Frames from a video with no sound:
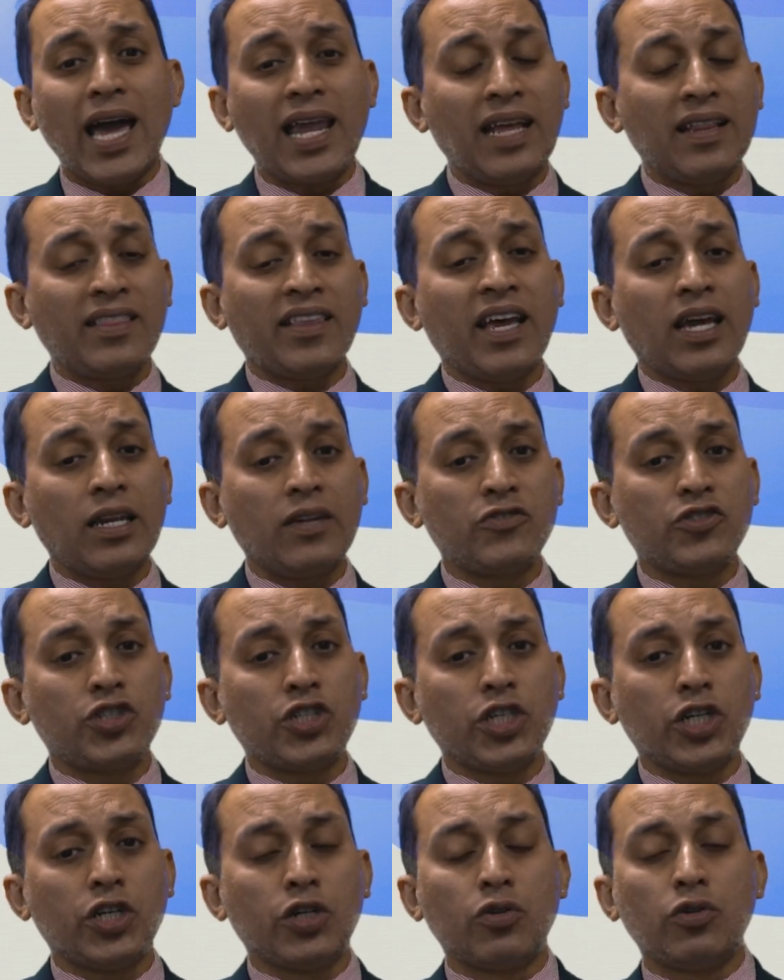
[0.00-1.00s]
at the end of
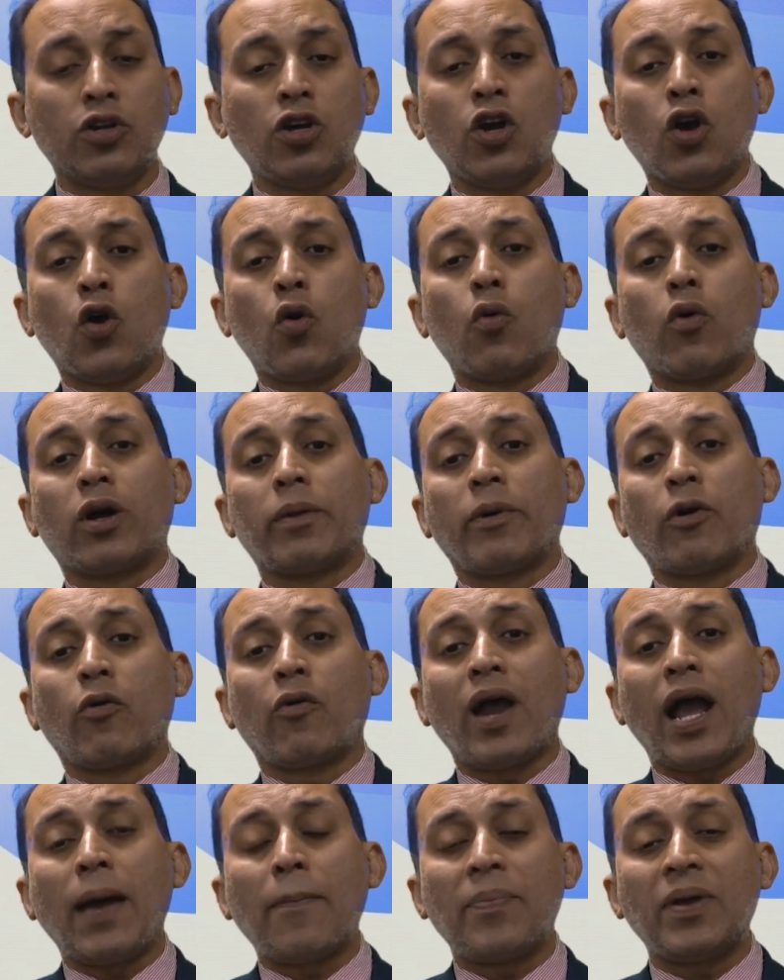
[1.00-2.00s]
June, we're going to be
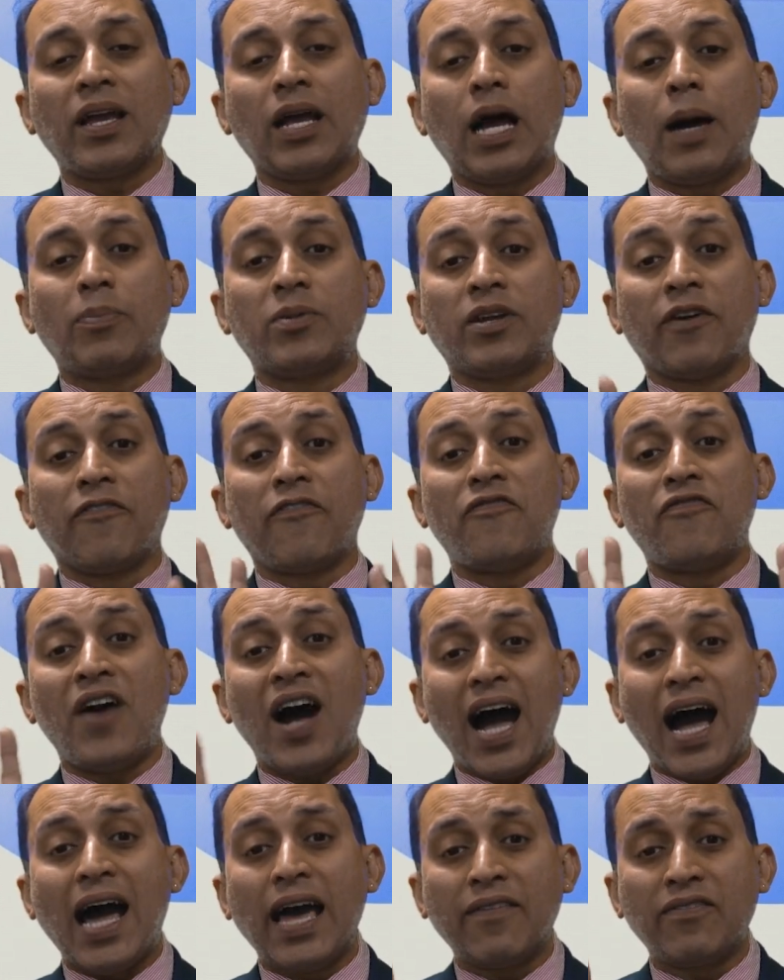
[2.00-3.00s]
ramping up to
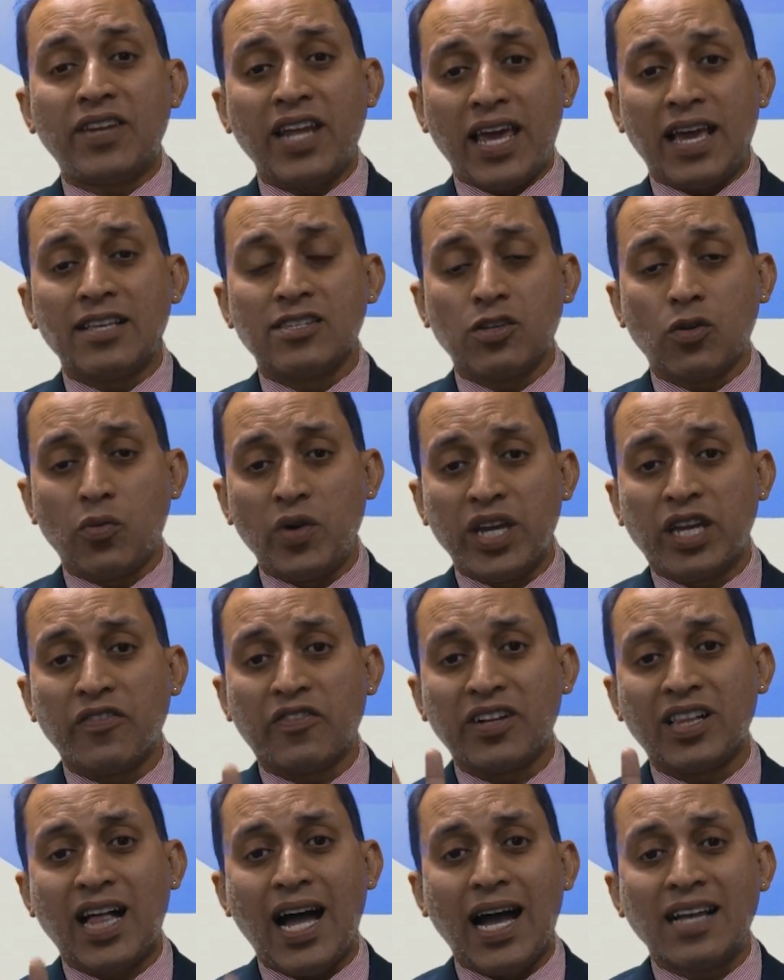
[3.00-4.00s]
5 days a week of
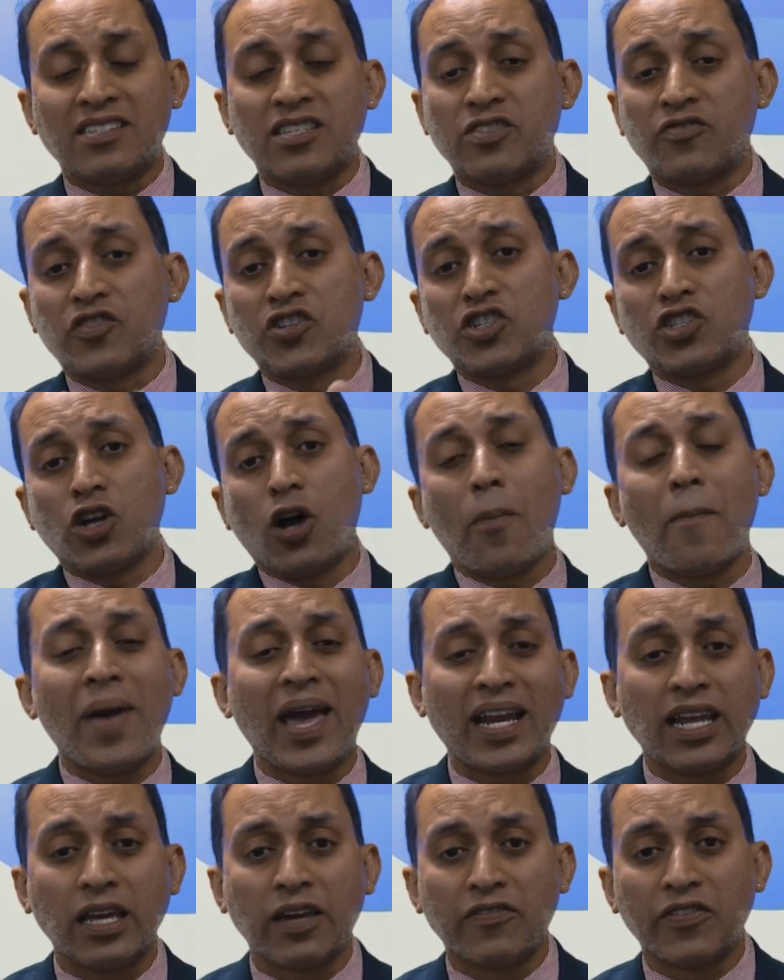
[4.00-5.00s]
classes for so
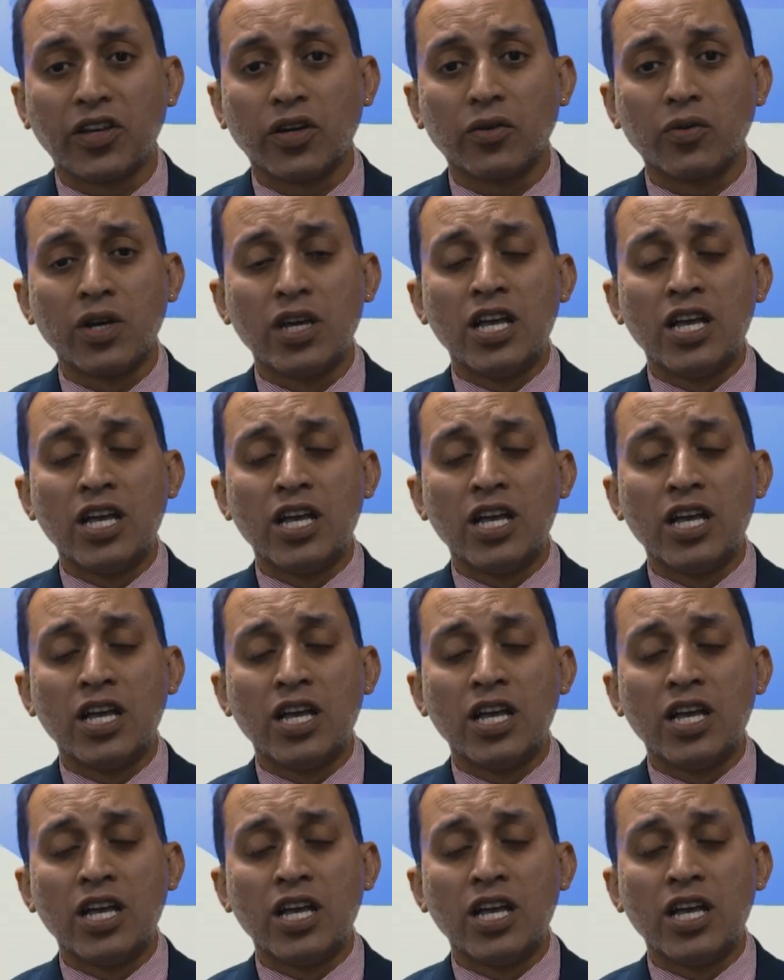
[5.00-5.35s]
many of you.